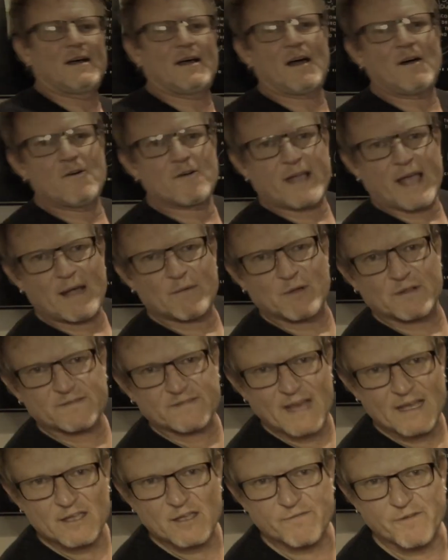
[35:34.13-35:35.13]
Okay, well,
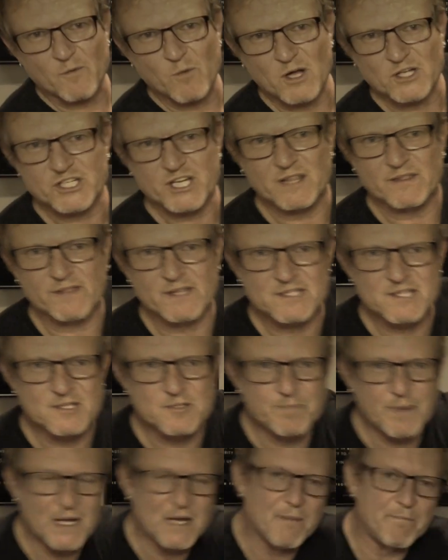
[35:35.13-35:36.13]
thank you for watching. This has
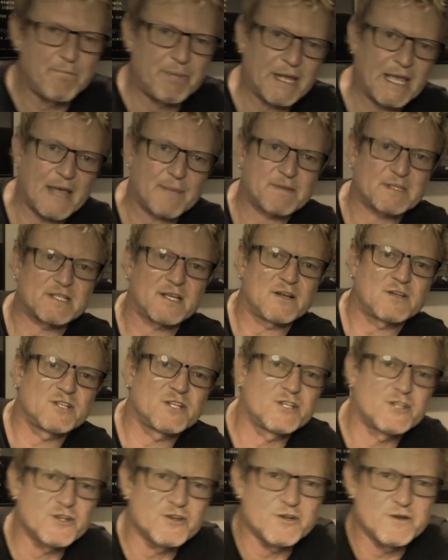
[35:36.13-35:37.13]
been a big episode to
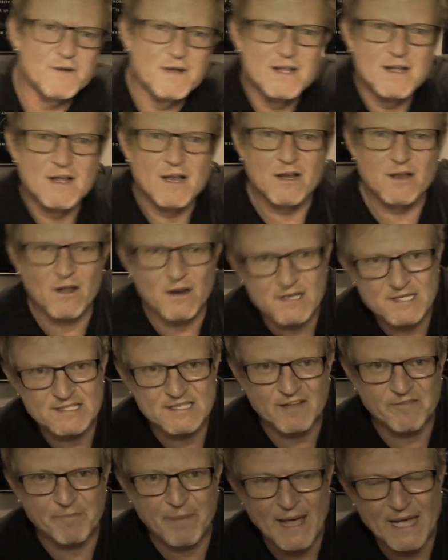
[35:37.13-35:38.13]
do. A lot of
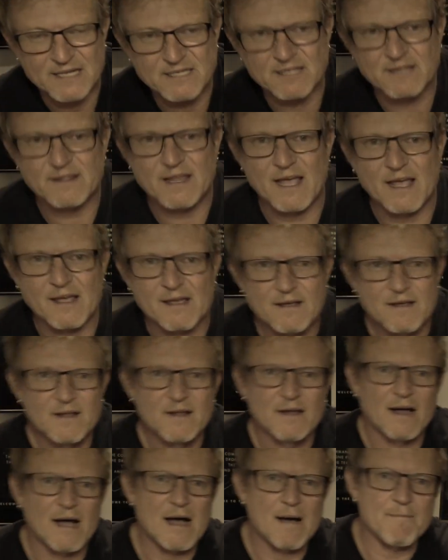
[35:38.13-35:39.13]
stuff packed in there.
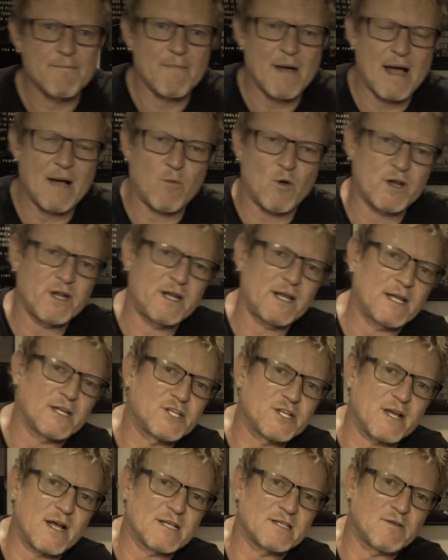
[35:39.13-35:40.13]
I wanted to get
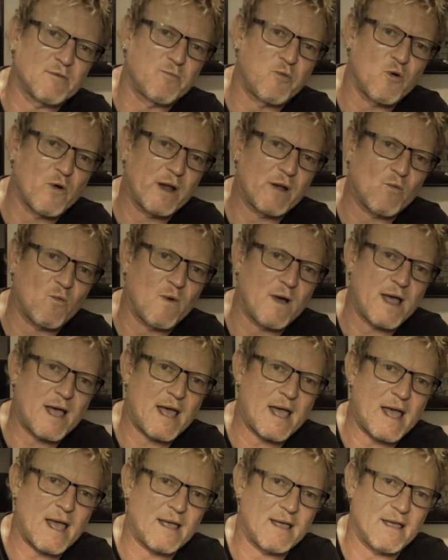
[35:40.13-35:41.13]
you guys to a point
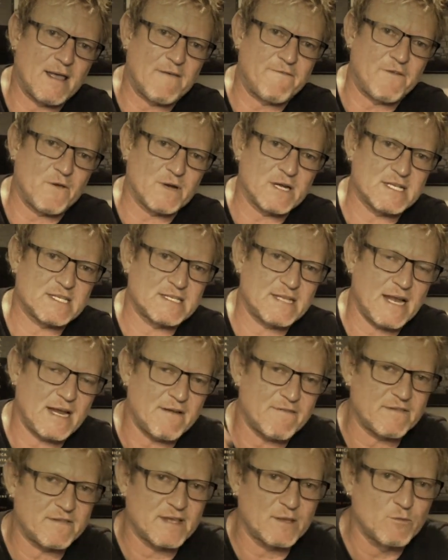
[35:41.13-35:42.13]
where if you understand
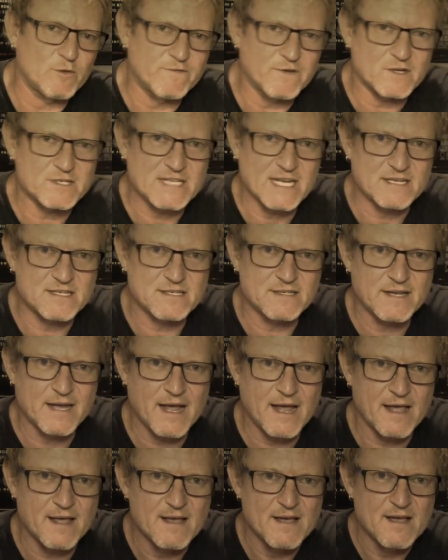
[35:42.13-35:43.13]
everything we've looked at
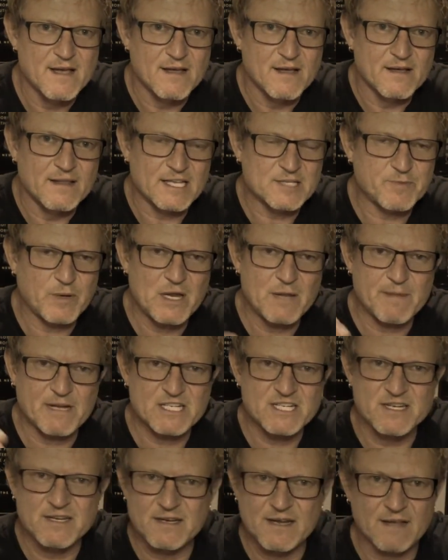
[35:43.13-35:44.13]
today, there's pretty
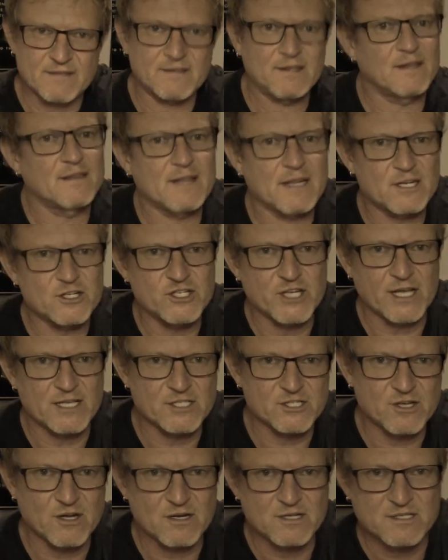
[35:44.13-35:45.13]
much nothing that a jazz
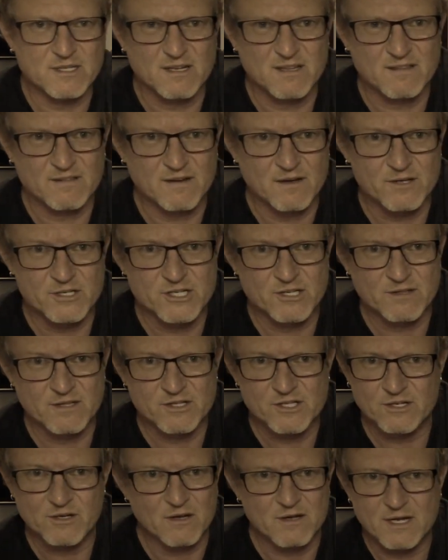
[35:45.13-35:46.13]
chart is going to throw at you that
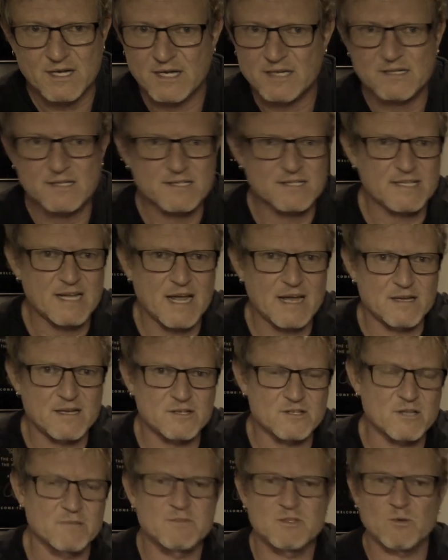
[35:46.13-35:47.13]
you're not going to understand in
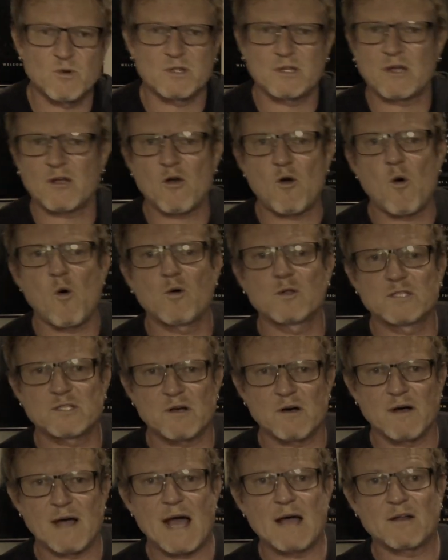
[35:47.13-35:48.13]
terms of what the chords
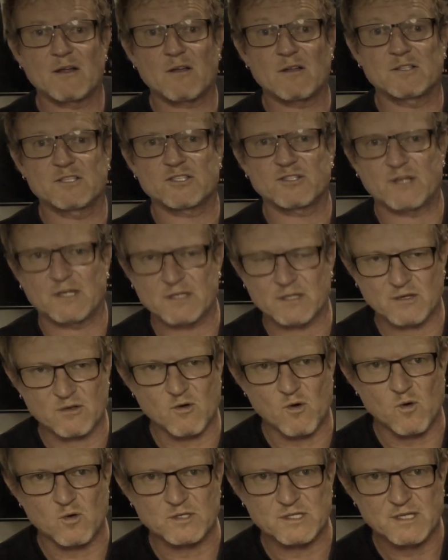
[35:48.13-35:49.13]
are, how to construct the
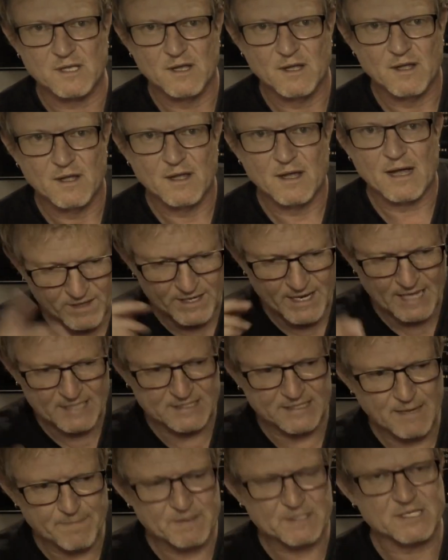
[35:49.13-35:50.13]
chords. The
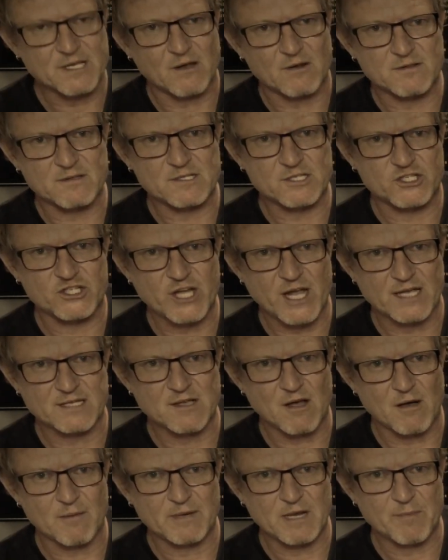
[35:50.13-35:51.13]
next episode on this Jazz
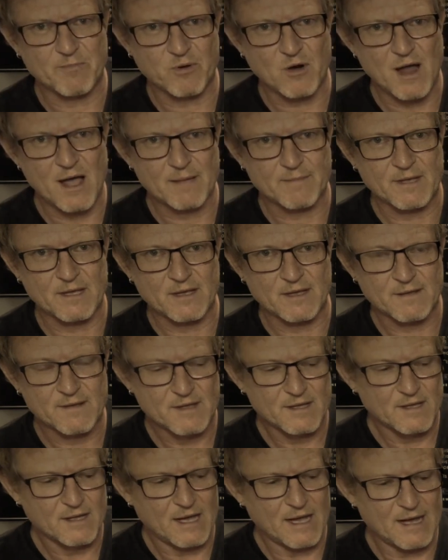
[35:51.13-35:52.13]
Harmony Primer
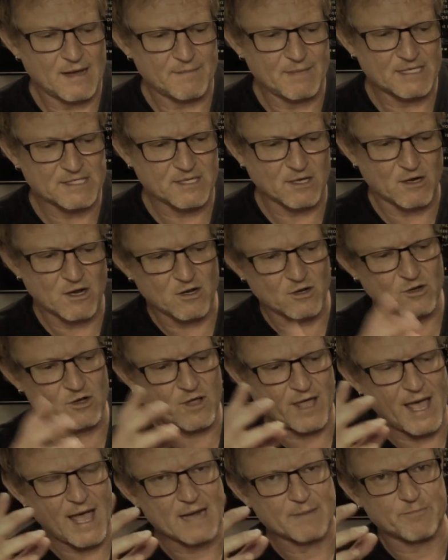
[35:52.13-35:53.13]
is going to
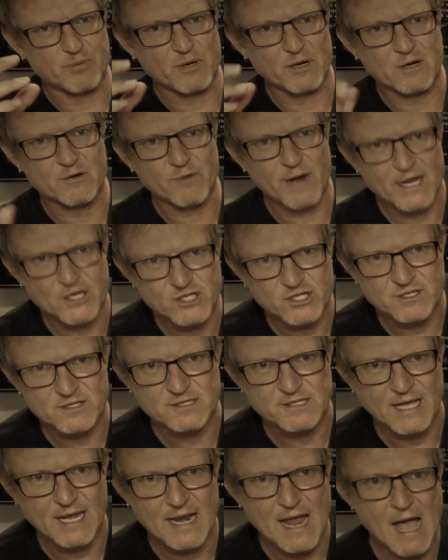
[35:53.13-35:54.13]
look at
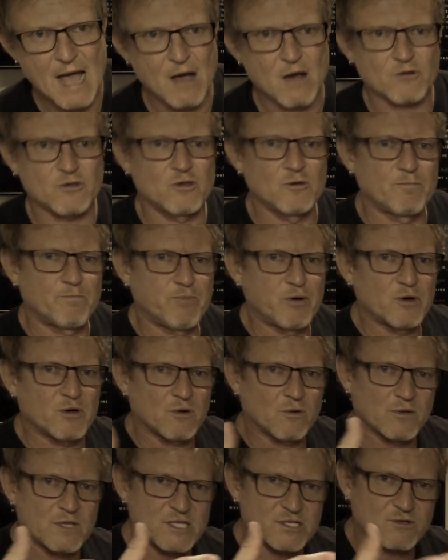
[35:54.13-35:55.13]
progressions and how you put
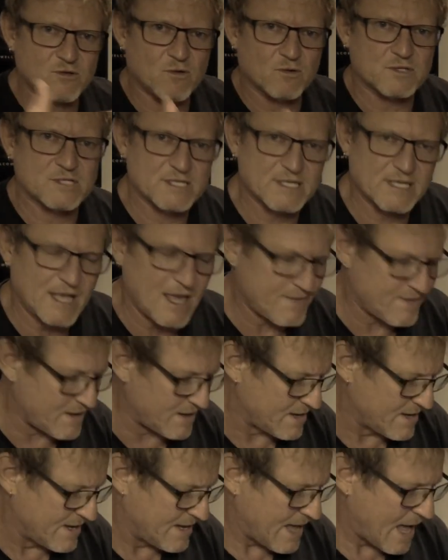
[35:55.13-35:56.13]
all these chords
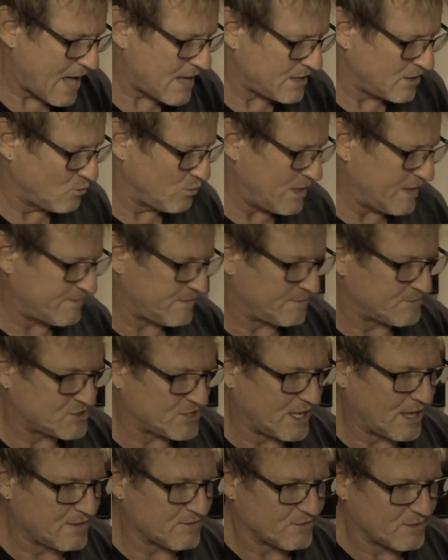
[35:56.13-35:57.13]
together, how you weave them
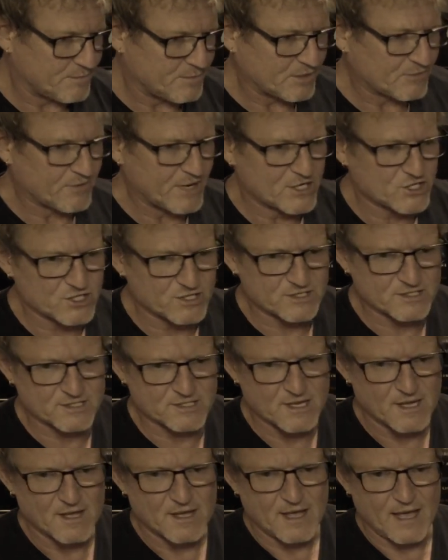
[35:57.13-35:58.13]
together in
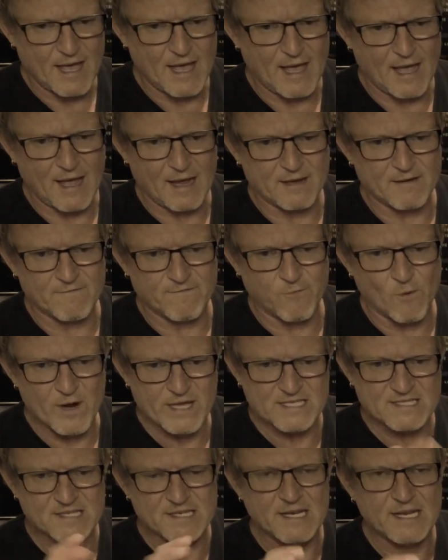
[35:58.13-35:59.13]
progressions, and
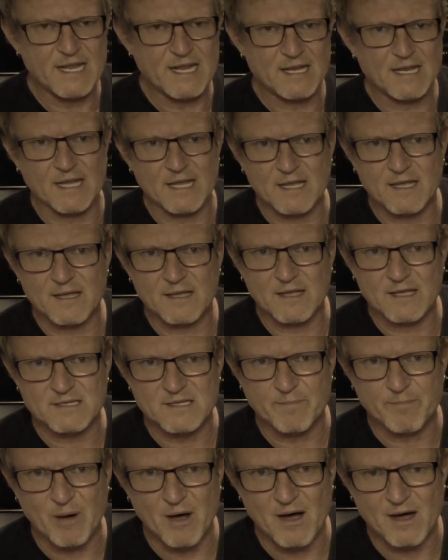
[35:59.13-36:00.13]
voice leading is
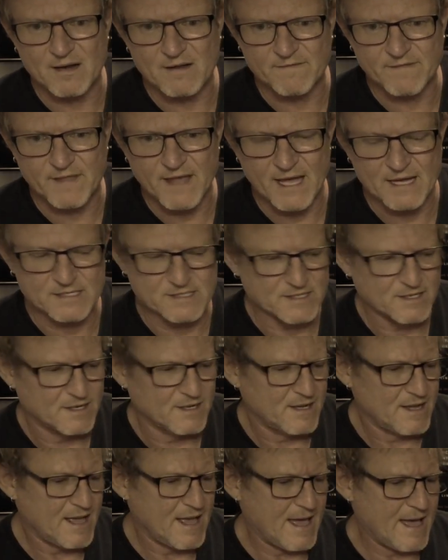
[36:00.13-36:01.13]
a part of that,
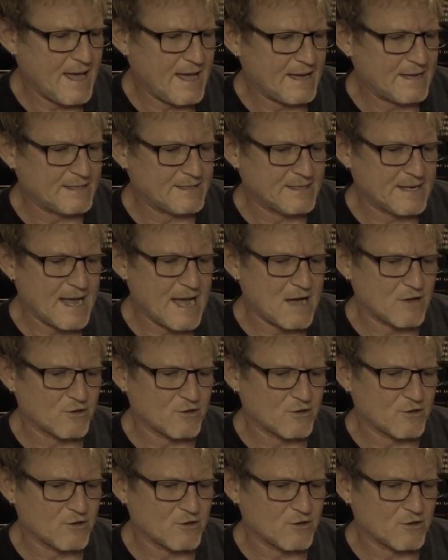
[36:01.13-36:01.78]
and how